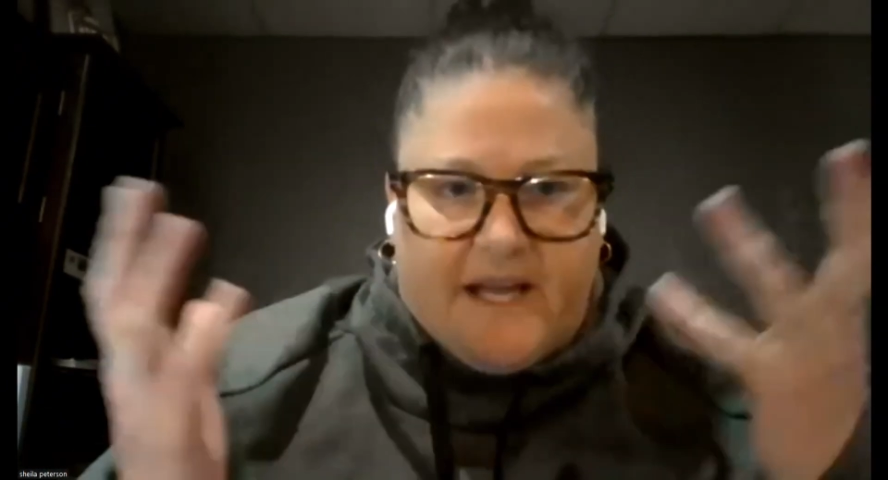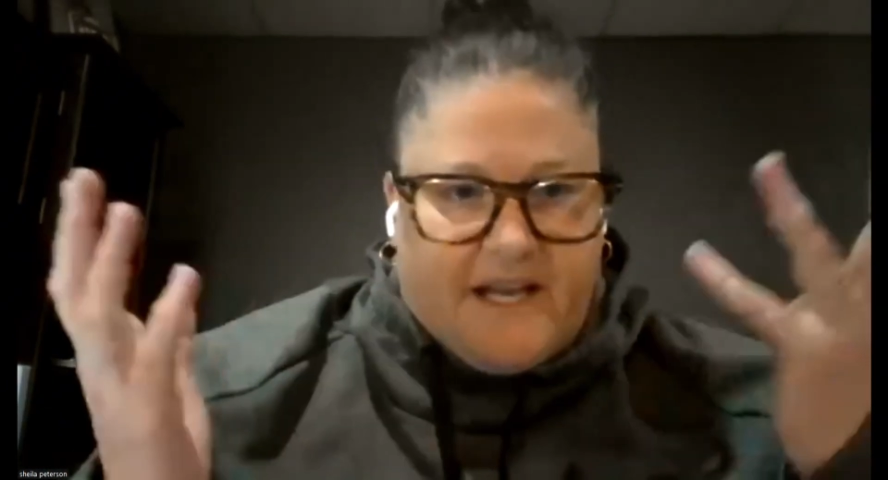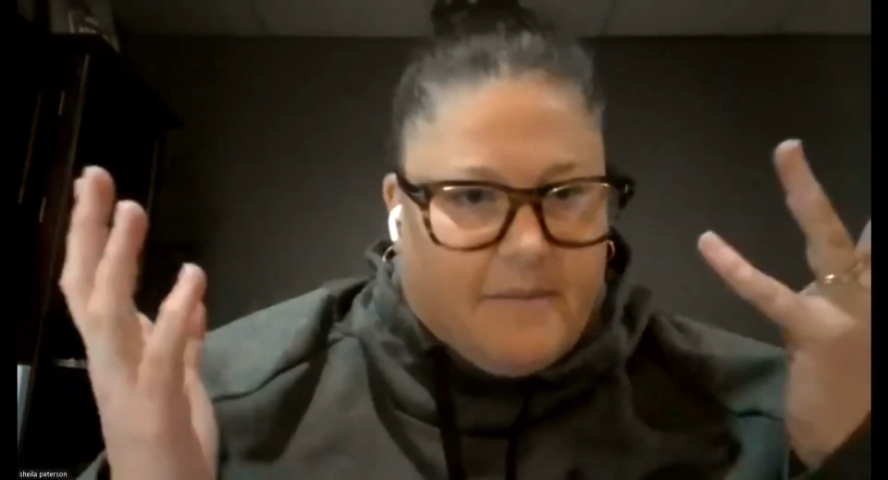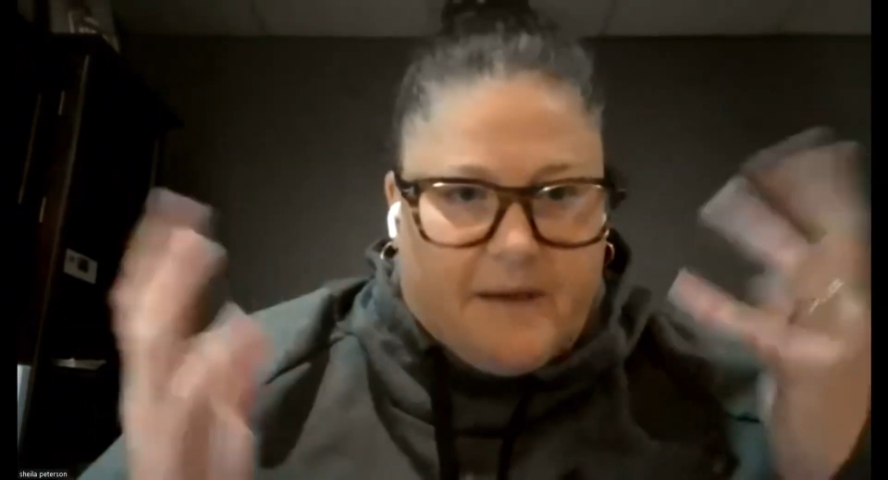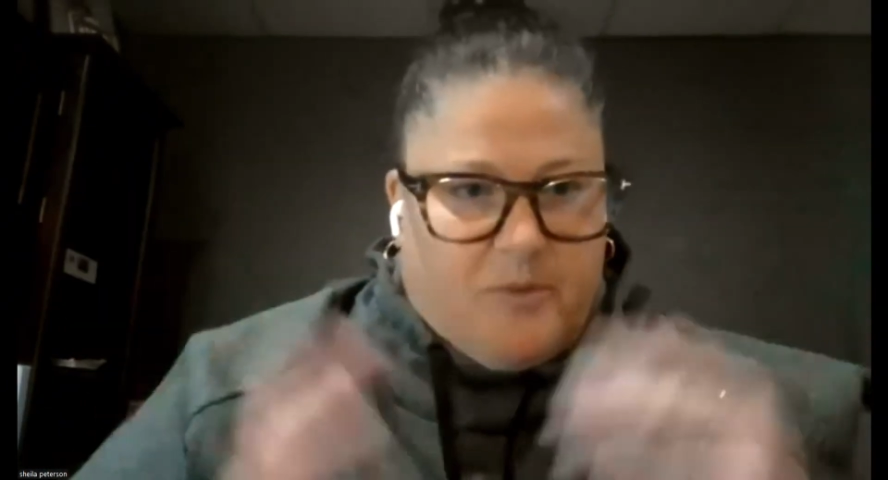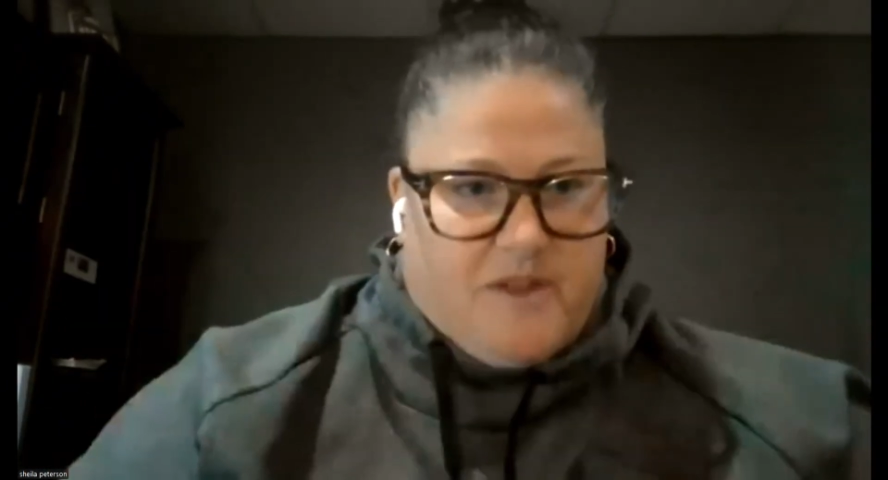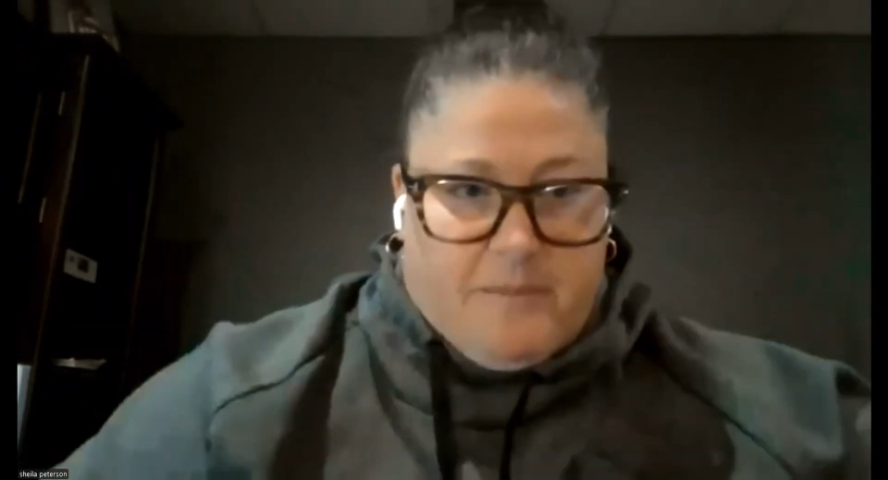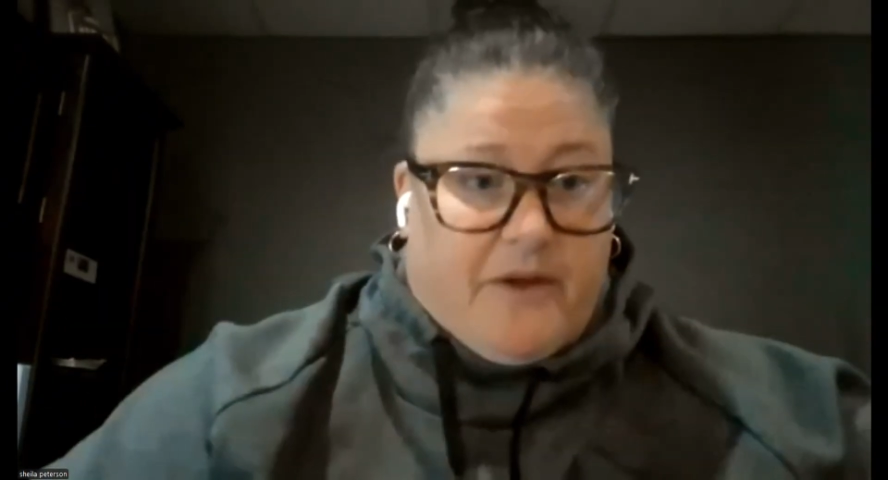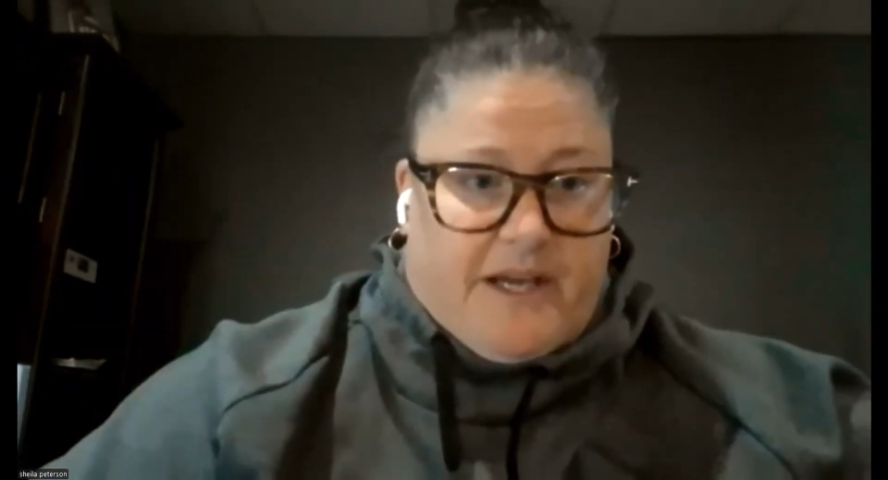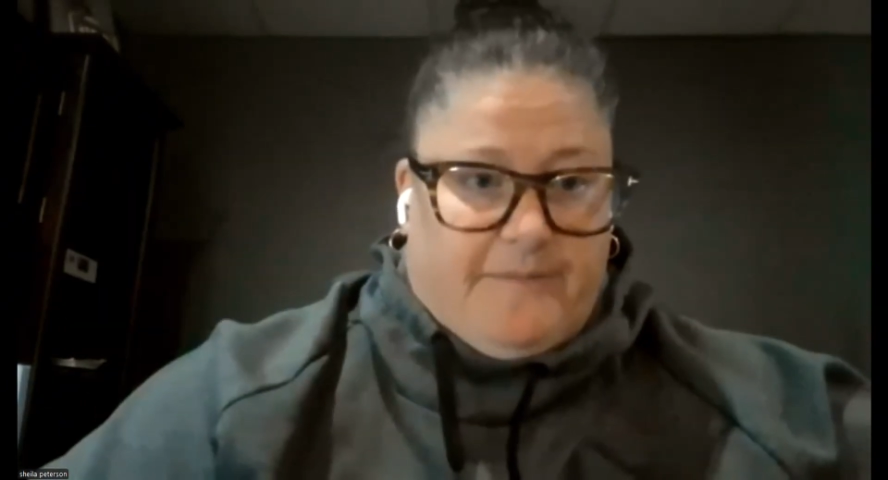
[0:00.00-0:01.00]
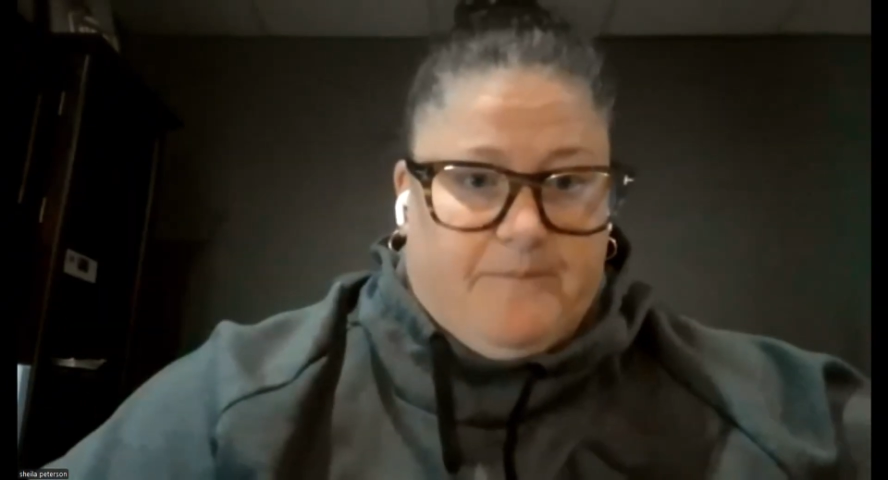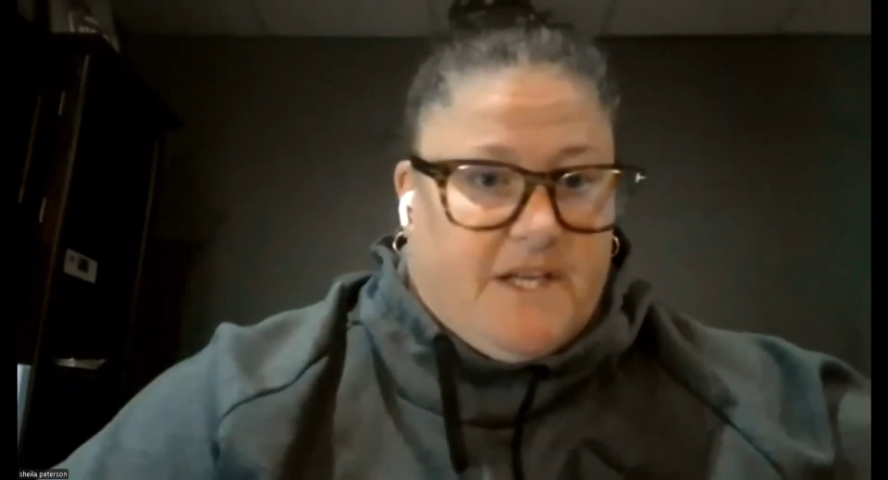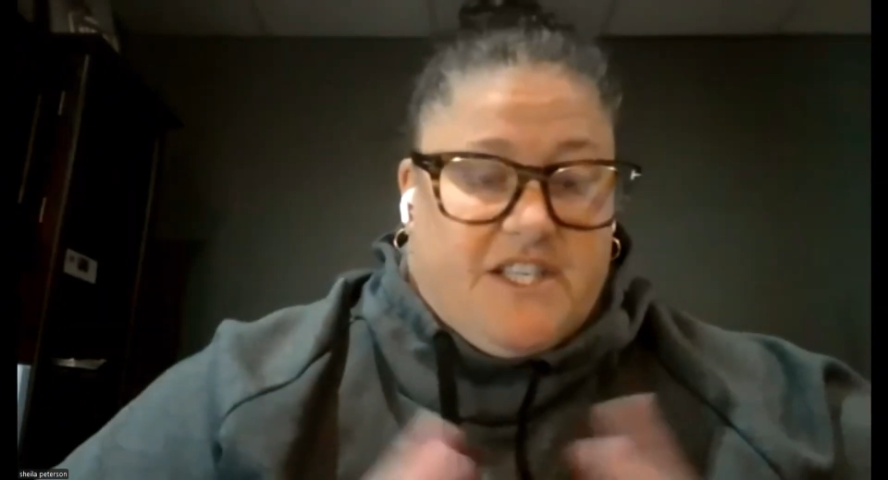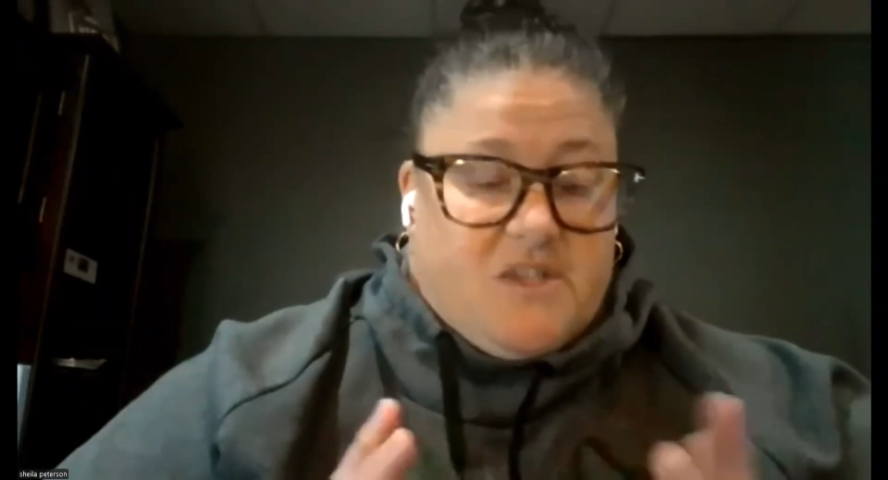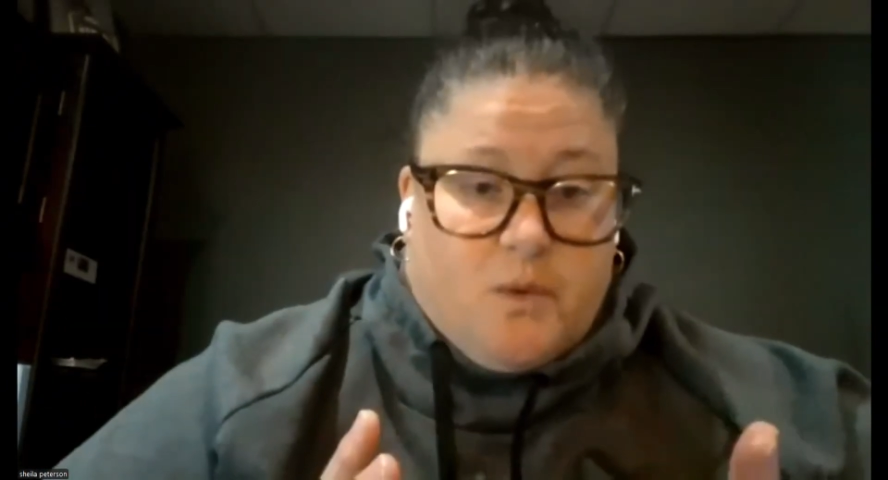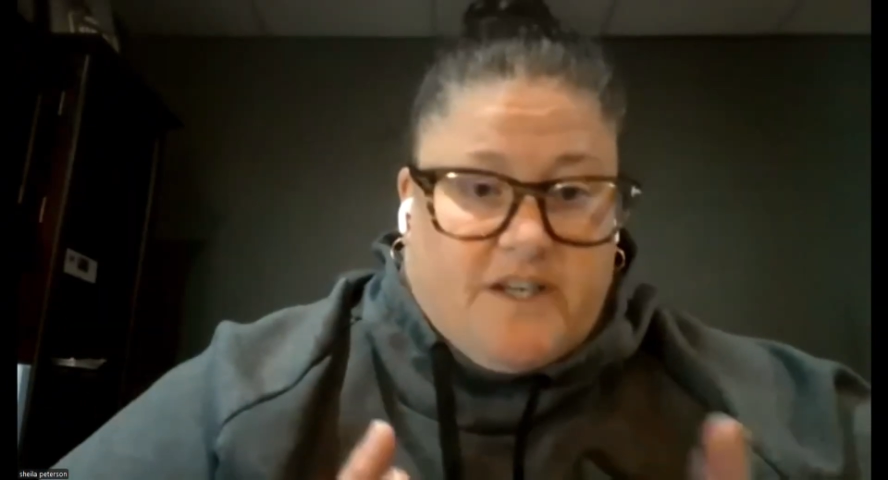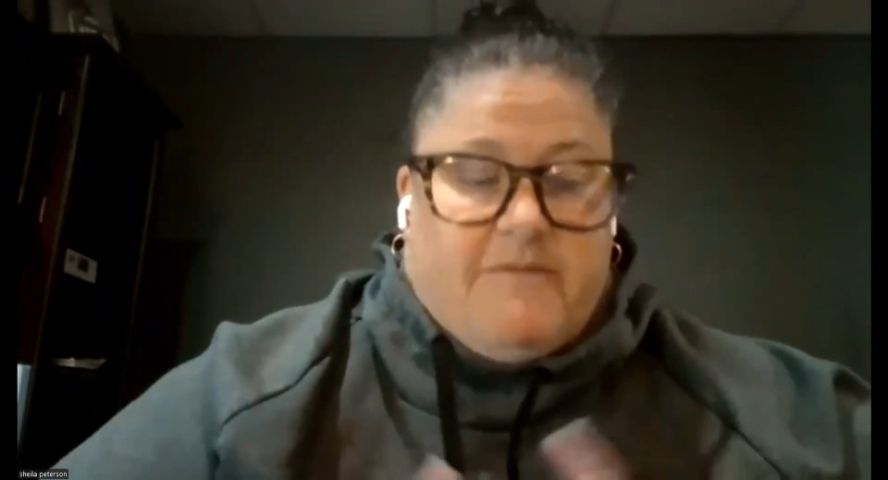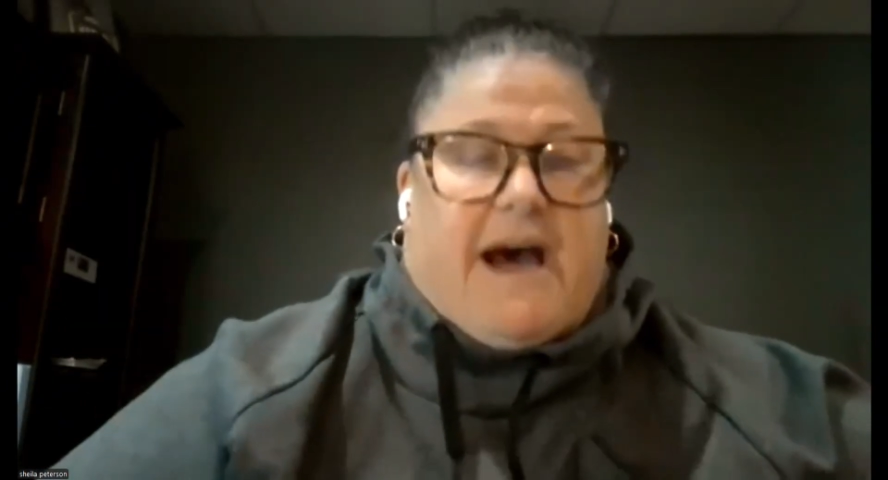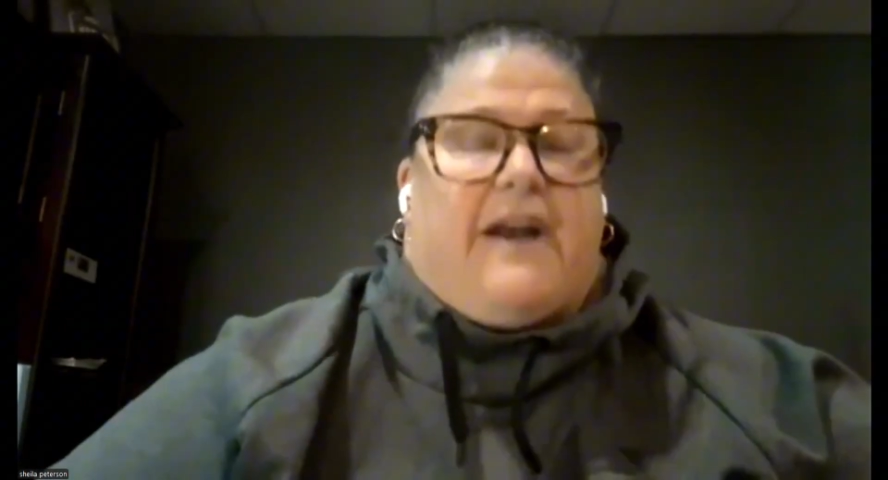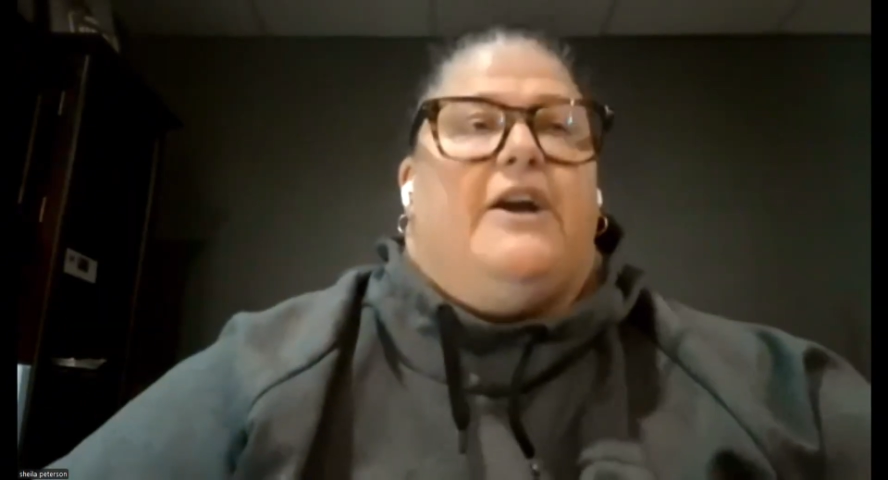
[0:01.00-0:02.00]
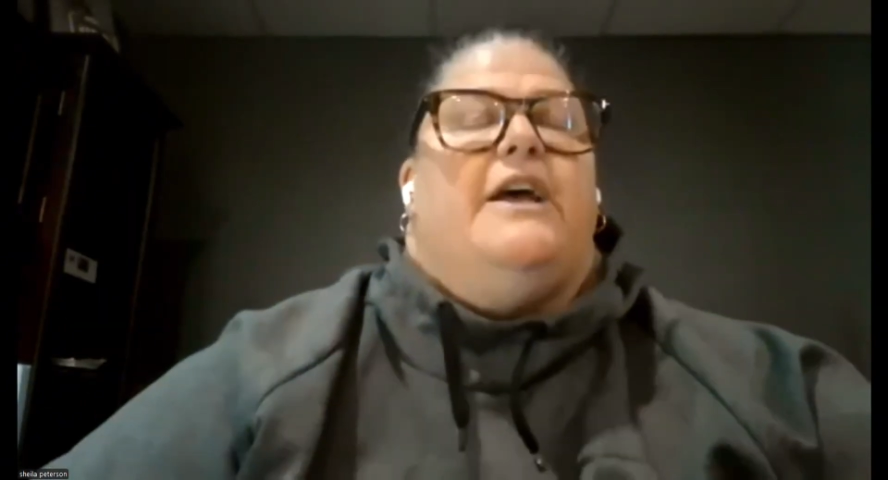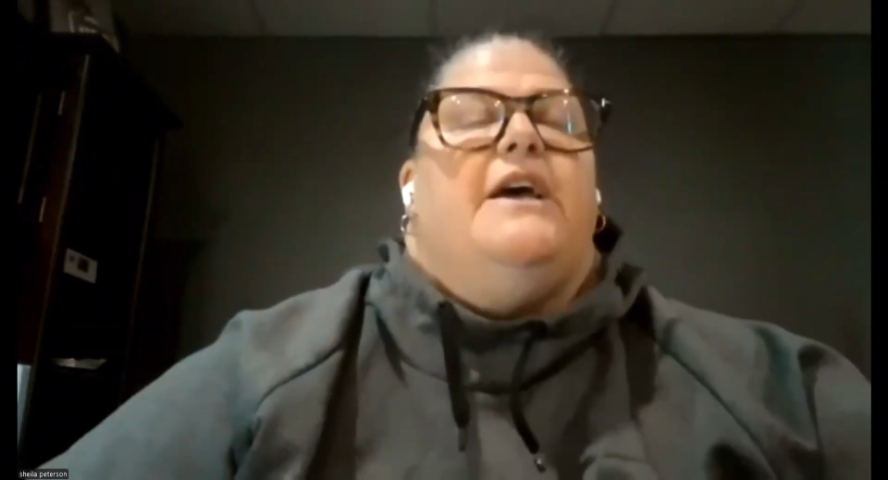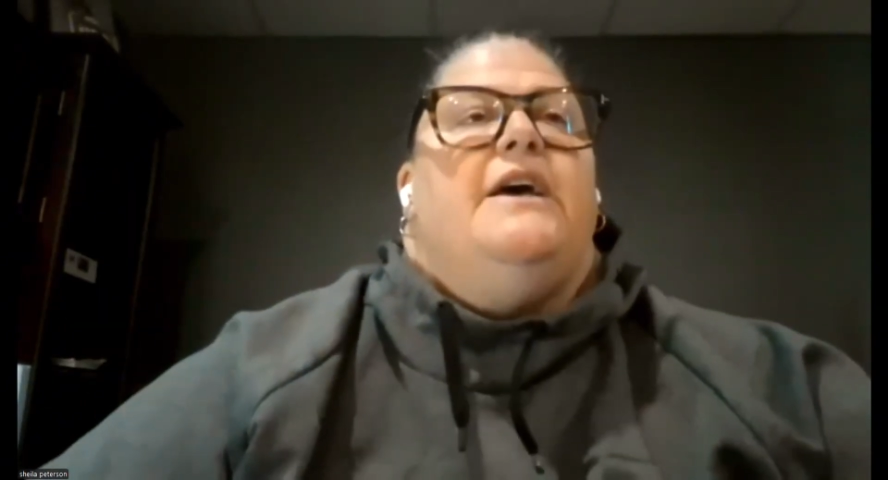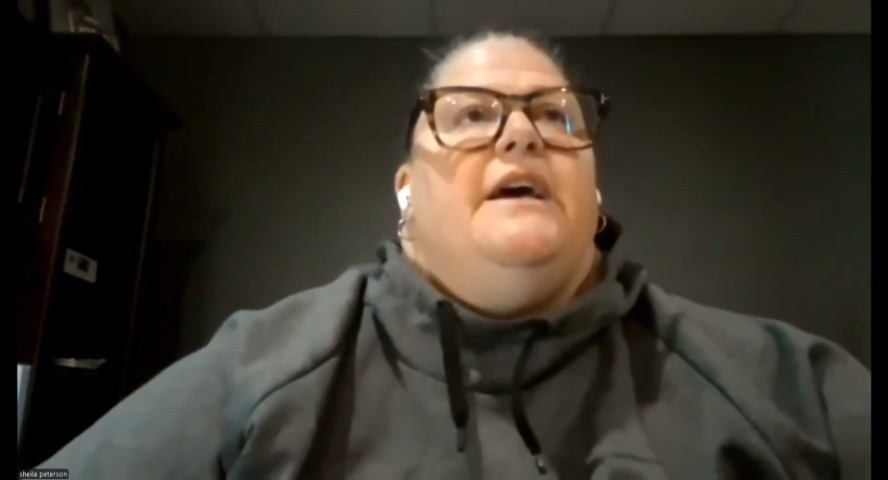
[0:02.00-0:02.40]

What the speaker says: like coming up with $1 million. It just wouldn't have mattered.